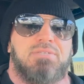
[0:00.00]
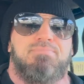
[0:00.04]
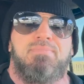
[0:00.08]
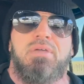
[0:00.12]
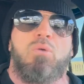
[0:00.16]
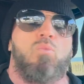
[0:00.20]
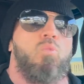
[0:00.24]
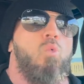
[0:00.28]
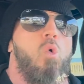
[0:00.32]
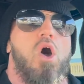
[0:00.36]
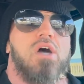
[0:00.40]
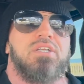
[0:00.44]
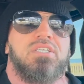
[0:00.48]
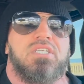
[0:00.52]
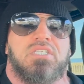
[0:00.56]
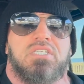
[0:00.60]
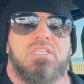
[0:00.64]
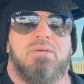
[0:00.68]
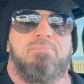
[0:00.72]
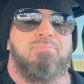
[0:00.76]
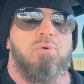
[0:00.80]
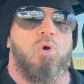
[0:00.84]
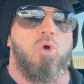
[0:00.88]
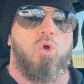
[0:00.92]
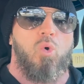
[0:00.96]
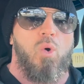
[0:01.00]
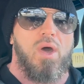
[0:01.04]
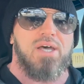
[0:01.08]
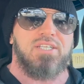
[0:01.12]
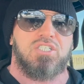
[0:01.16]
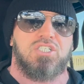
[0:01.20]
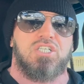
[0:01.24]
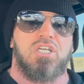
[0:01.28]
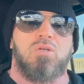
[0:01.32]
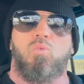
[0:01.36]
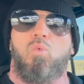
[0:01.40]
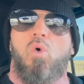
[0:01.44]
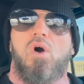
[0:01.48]
me one simple
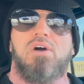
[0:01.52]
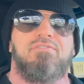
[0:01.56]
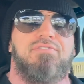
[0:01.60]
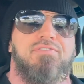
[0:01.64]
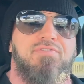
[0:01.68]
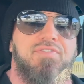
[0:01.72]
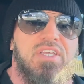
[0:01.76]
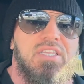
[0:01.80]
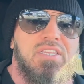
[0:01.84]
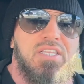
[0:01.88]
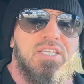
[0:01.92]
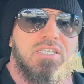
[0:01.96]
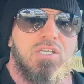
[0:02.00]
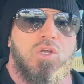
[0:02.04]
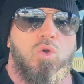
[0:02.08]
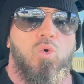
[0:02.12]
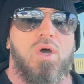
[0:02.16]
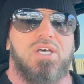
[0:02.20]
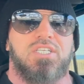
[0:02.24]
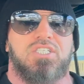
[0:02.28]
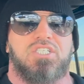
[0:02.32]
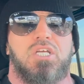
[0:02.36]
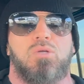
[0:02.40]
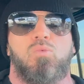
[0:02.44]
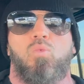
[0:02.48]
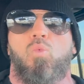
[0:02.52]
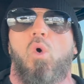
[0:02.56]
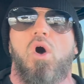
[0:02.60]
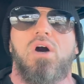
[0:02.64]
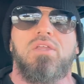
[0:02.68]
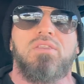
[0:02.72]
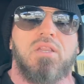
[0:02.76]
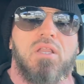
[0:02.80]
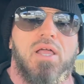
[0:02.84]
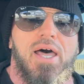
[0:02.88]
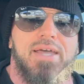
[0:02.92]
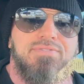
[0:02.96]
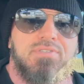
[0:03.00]
question, one fitness question,
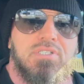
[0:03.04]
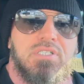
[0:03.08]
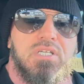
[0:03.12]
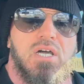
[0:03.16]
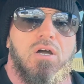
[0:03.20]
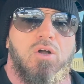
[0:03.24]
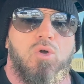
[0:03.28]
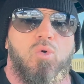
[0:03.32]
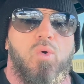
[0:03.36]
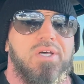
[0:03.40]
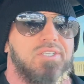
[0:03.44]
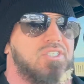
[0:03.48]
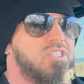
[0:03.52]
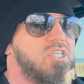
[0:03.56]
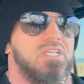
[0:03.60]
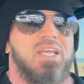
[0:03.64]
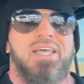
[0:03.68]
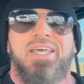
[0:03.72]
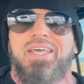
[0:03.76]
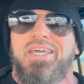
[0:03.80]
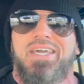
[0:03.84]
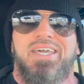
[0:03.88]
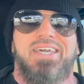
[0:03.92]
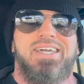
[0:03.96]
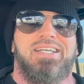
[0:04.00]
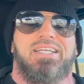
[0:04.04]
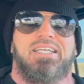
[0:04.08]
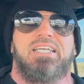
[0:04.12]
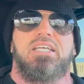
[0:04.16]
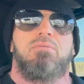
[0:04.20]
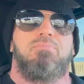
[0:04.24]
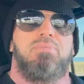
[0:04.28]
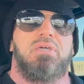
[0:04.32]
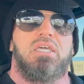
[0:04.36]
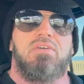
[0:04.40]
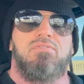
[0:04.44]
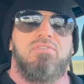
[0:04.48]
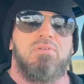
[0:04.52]
one lifestyle question. It can
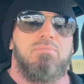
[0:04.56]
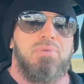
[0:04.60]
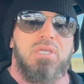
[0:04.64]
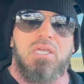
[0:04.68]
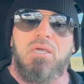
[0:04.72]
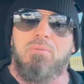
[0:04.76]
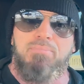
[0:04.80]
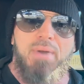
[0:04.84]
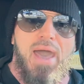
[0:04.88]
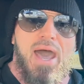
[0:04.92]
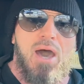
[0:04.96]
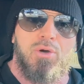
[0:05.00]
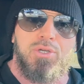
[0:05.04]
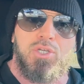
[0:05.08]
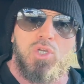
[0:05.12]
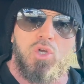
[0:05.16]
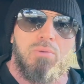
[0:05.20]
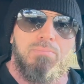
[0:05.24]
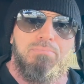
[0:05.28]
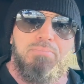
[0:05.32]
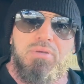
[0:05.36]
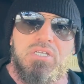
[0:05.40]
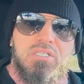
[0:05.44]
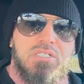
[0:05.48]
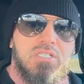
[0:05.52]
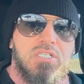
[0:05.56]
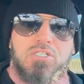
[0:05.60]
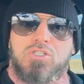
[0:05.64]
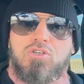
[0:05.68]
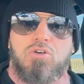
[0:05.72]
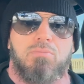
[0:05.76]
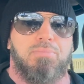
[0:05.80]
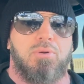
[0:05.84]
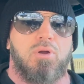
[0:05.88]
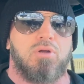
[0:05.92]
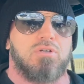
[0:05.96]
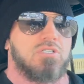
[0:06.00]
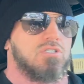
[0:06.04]
be even be about your business or
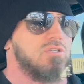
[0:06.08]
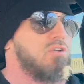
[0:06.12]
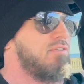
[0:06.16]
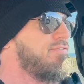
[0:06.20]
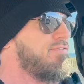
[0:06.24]
personal